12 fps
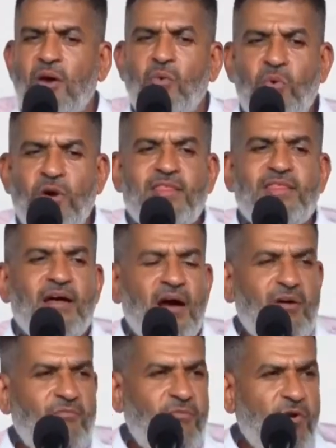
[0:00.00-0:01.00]
with the
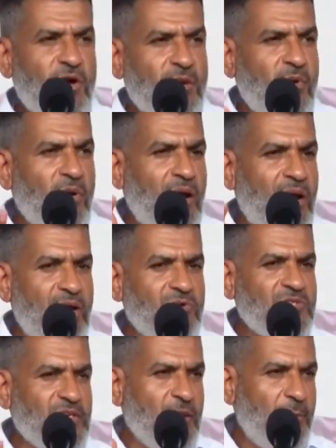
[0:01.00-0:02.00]
affordable
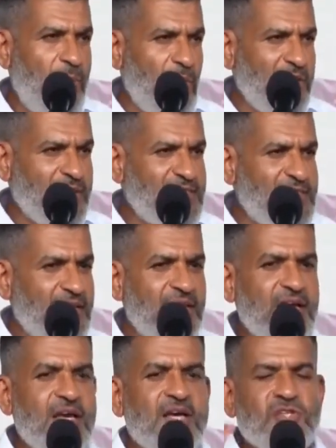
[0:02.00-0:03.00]
housing policy